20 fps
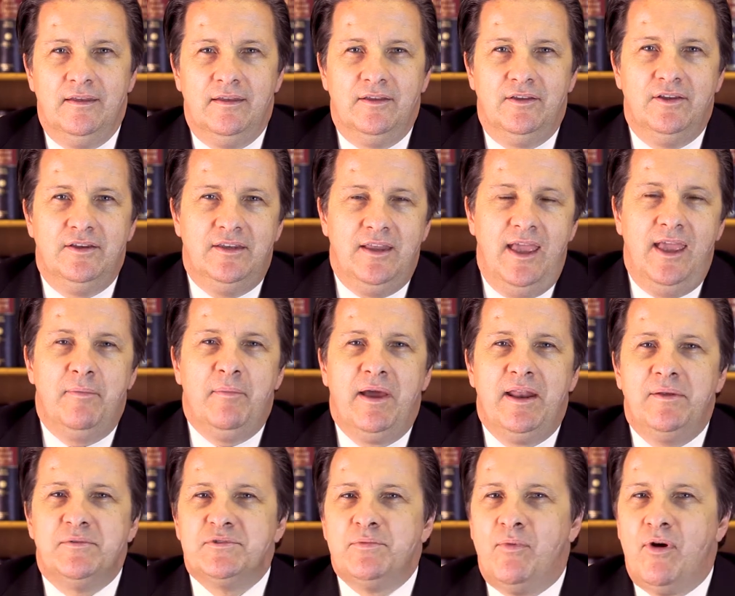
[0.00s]
Good day. My
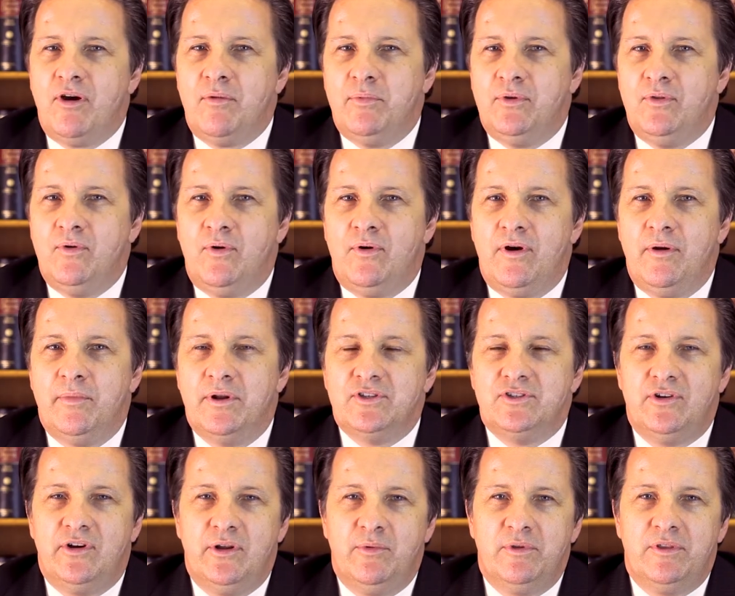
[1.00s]
name is Mark Mellor. I'm an
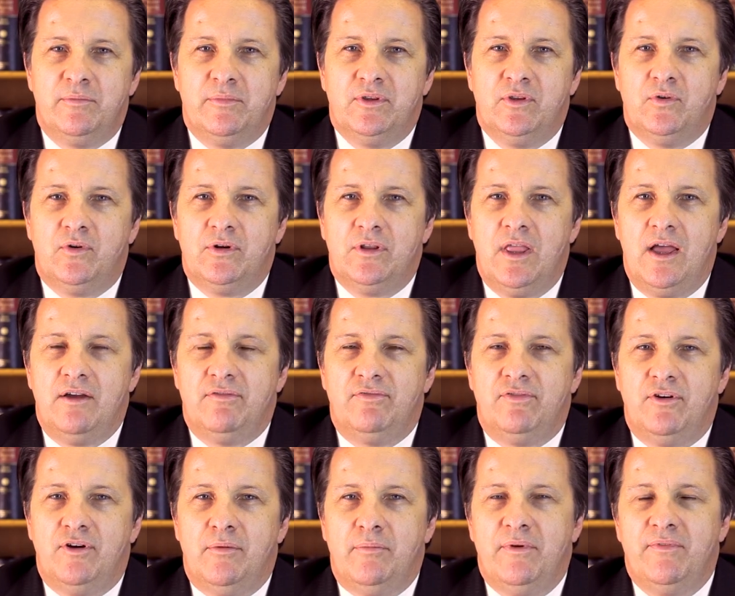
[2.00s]
attorney with the Mellor Law
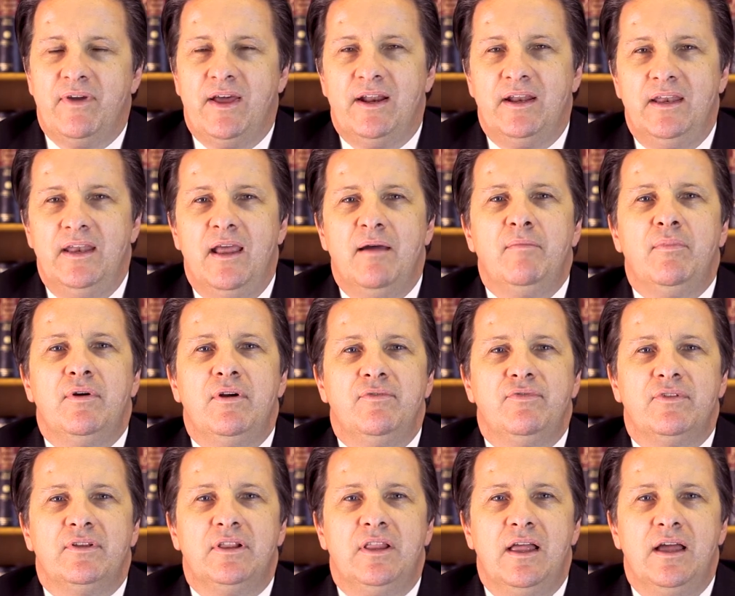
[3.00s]
Firm. I've got a number of
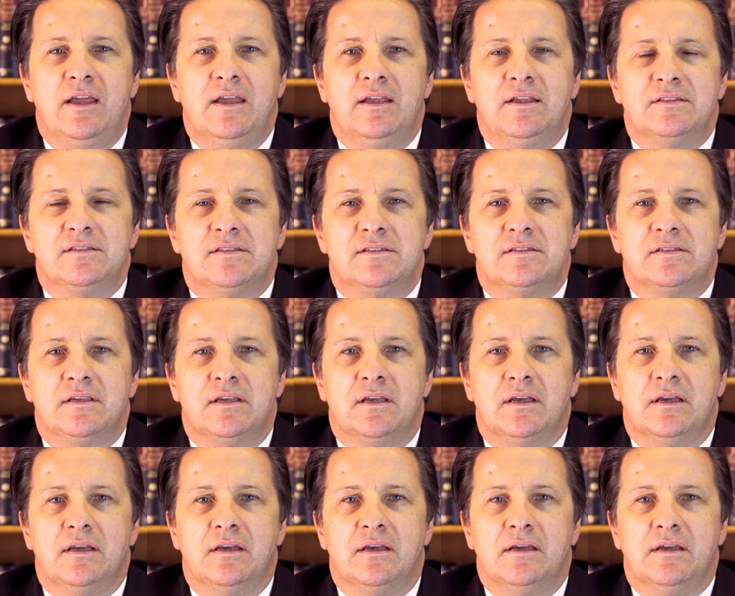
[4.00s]
clients
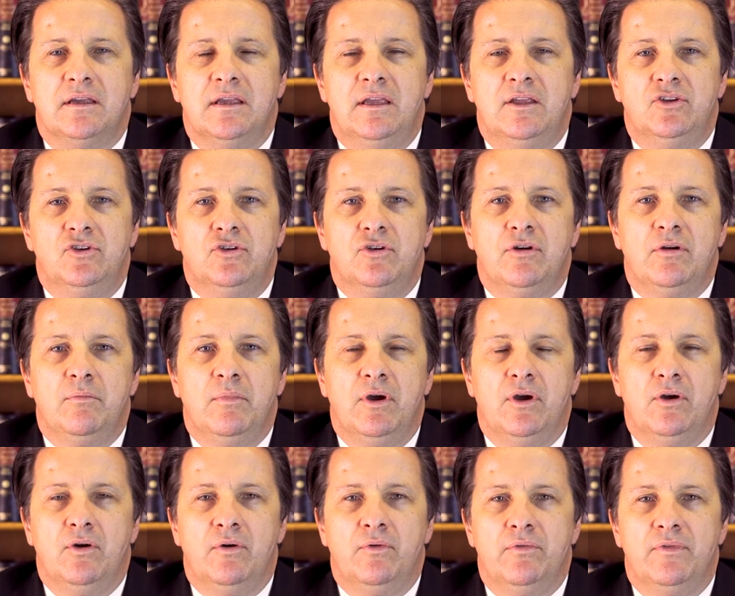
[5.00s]
in
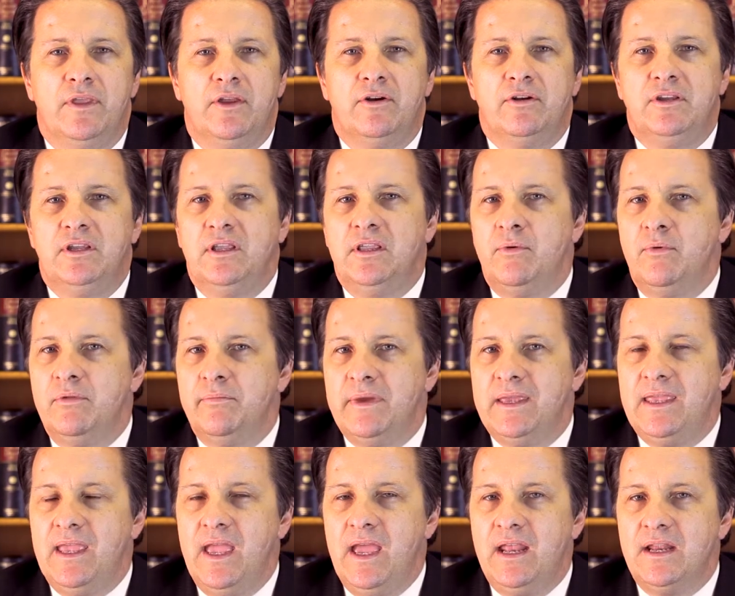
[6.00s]
Yermo that are dealing with
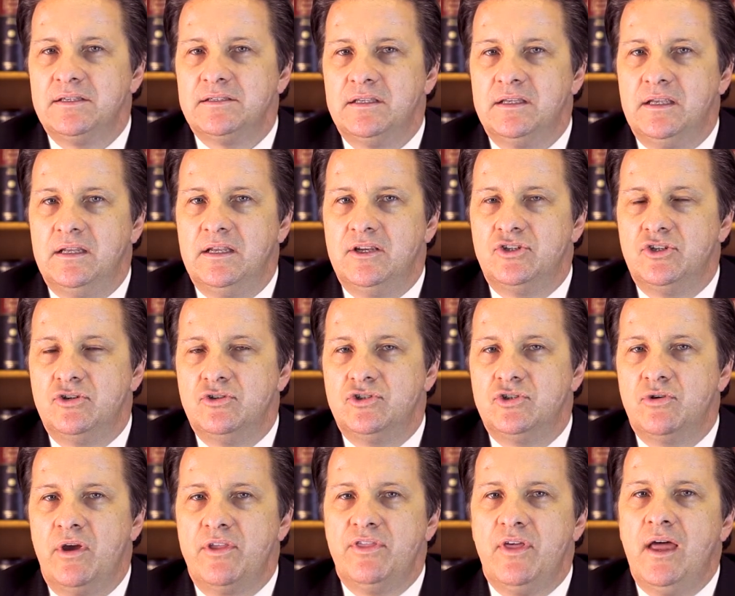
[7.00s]
mechanics lien issues,
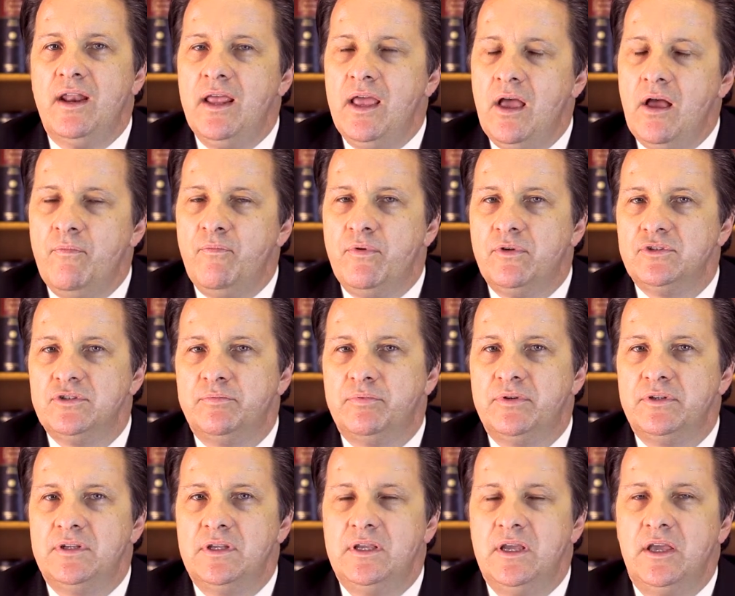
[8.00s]
so I thought it helpful to
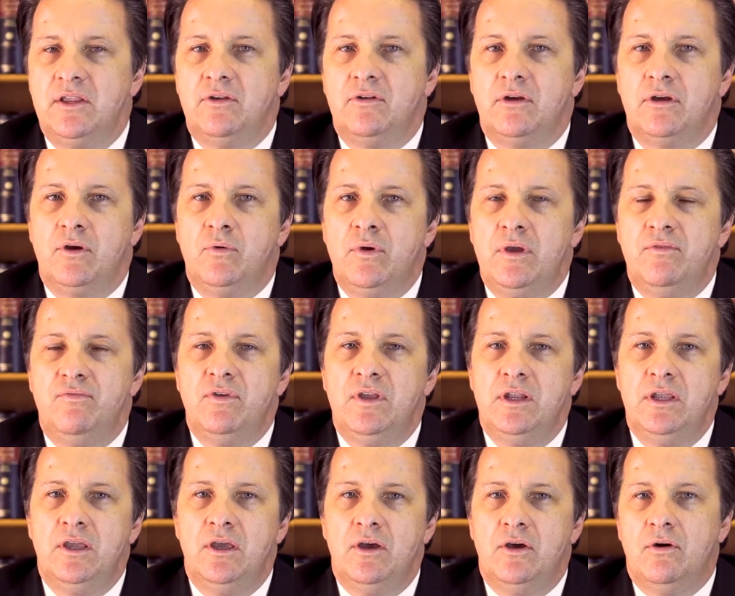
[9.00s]
put together a quick
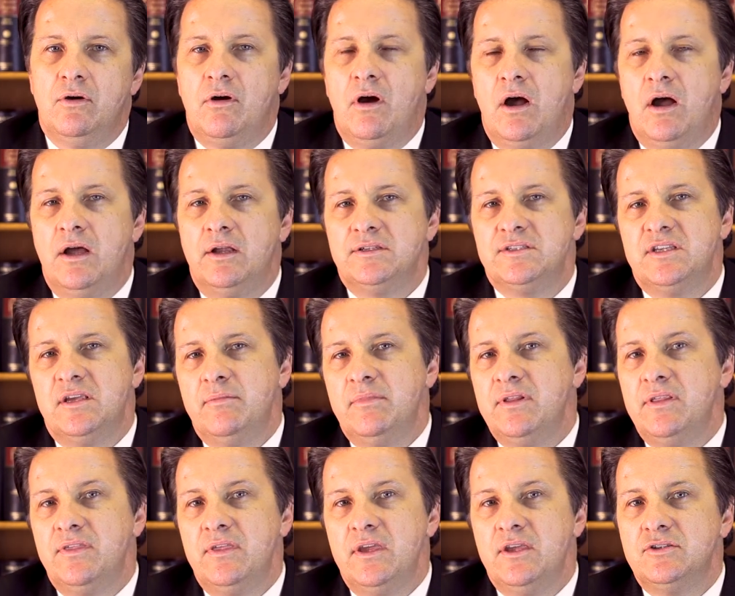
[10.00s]
video on some of the
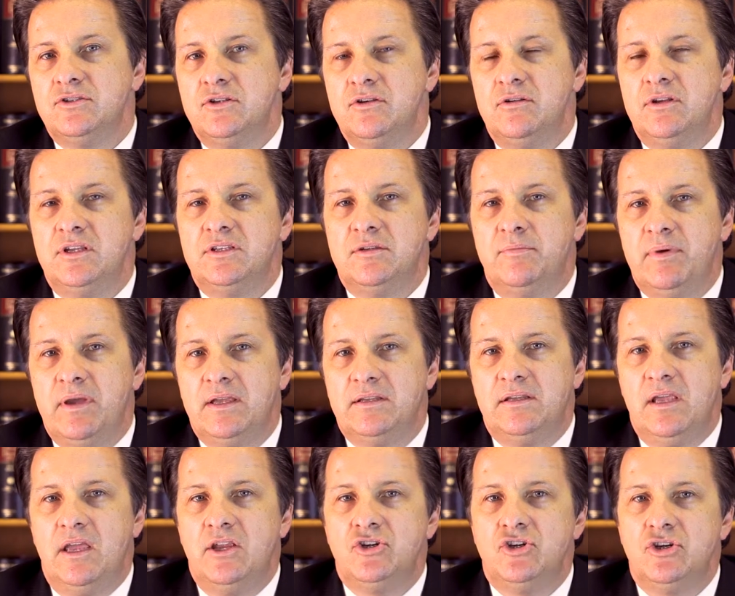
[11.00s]
things you need to pay
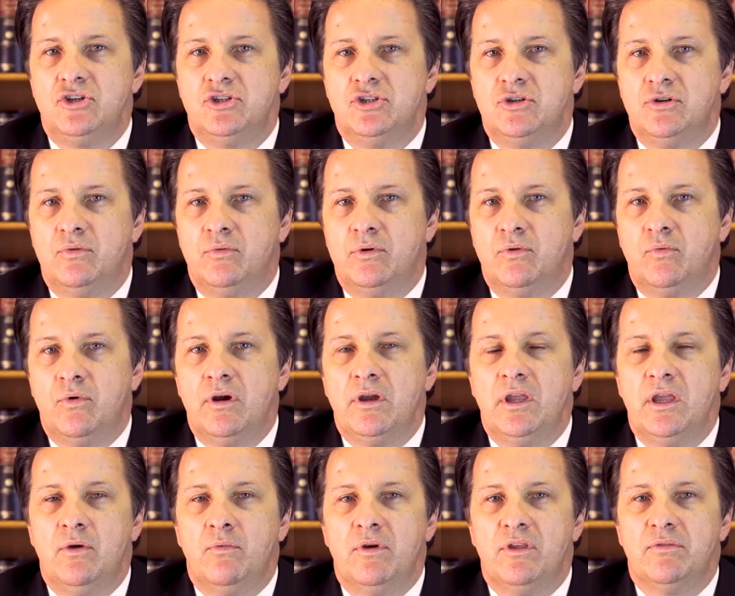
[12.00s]
attention to when
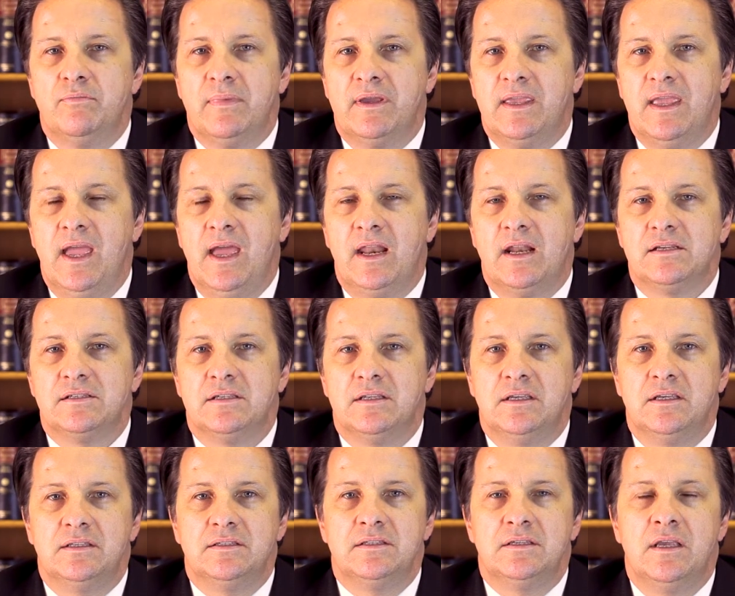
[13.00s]
working with mechanics
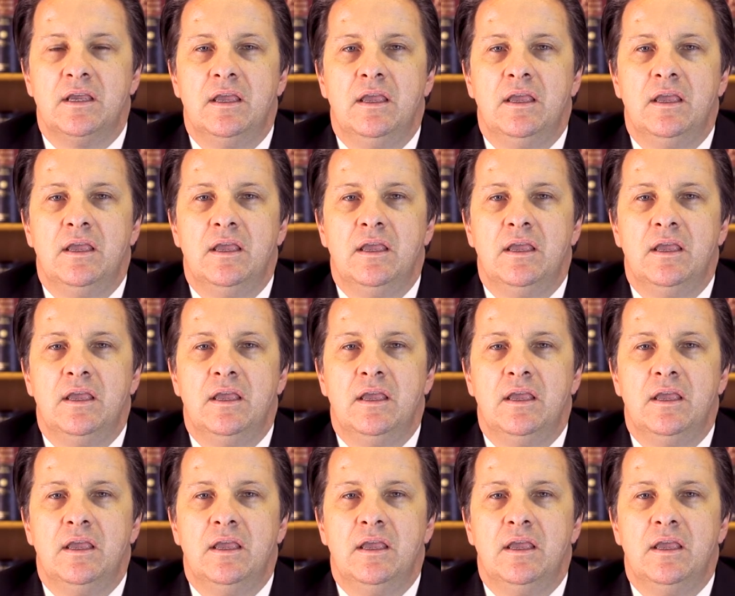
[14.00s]
liens